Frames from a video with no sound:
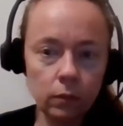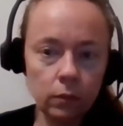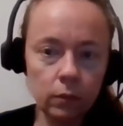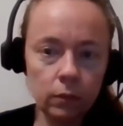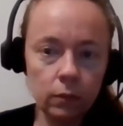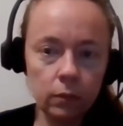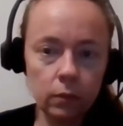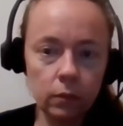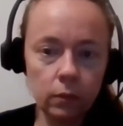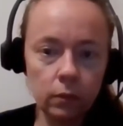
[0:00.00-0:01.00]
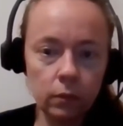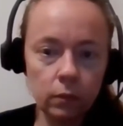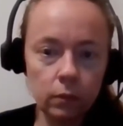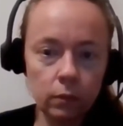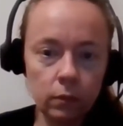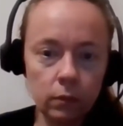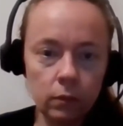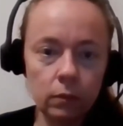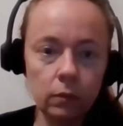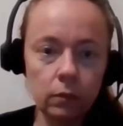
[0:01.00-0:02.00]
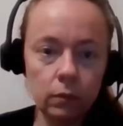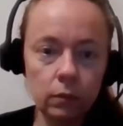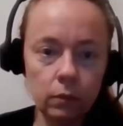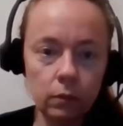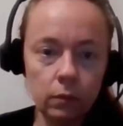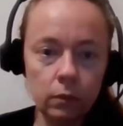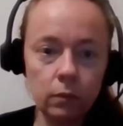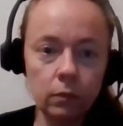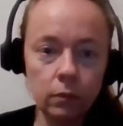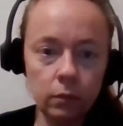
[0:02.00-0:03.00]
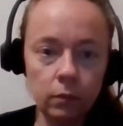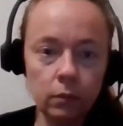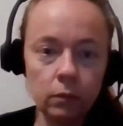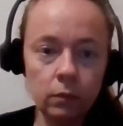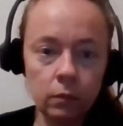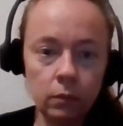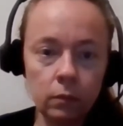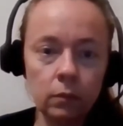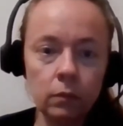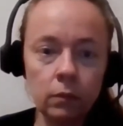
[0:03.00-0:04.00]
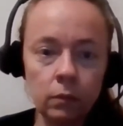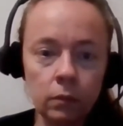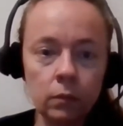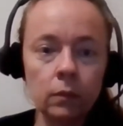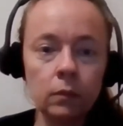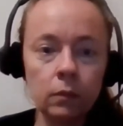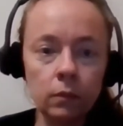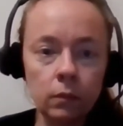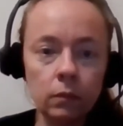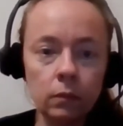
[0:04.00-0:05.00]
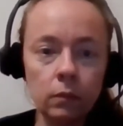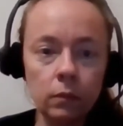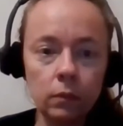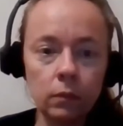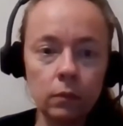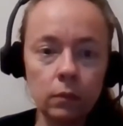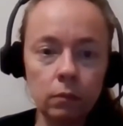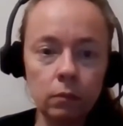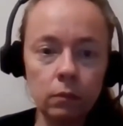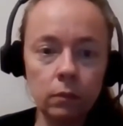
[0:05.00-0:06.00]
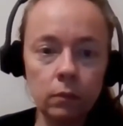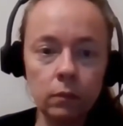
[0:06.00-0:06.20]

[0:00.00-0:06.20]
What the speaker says: (not speaking)